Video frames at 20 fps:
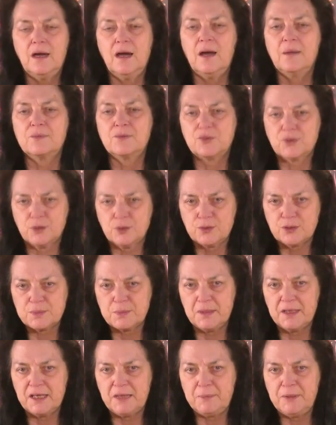I'm sure there's
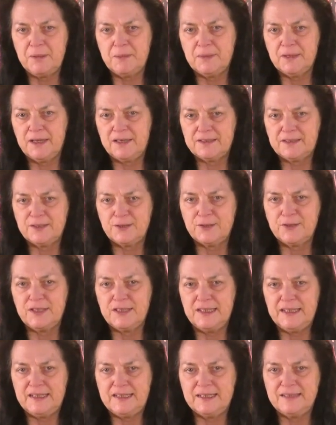plenty of people out there that
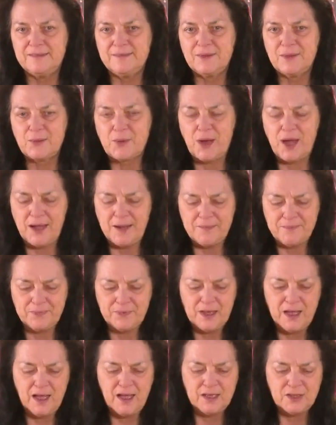need it, okay?
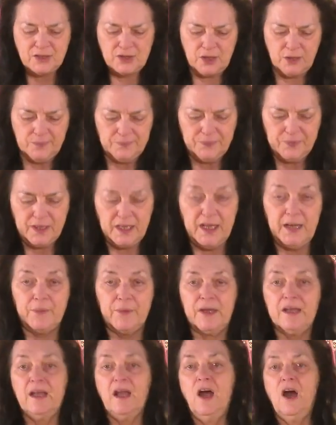So,
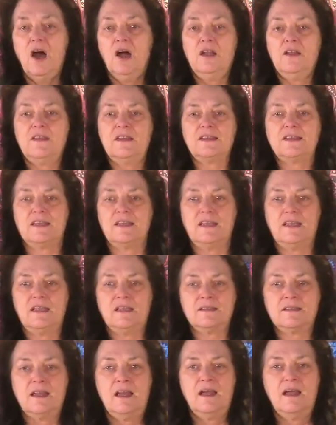anyway, all of these
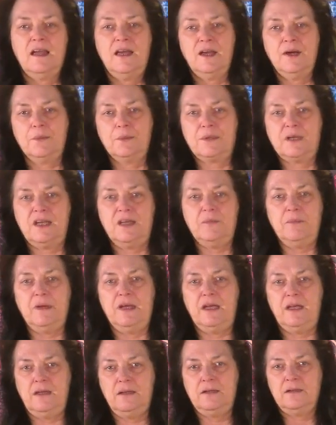things help keep
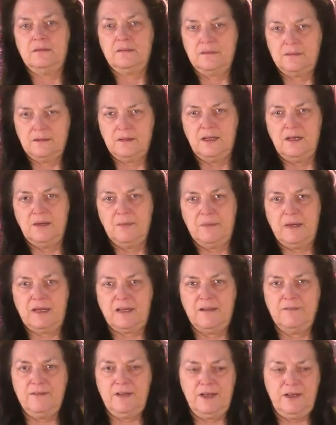me, you know,
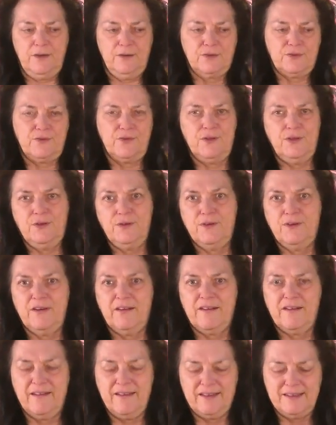making videos for you,
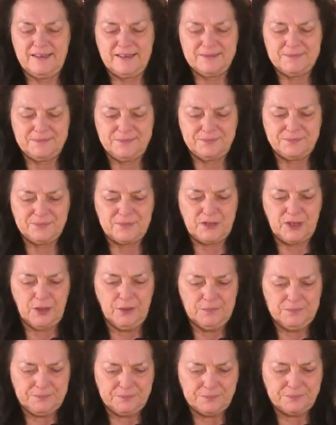all right? So,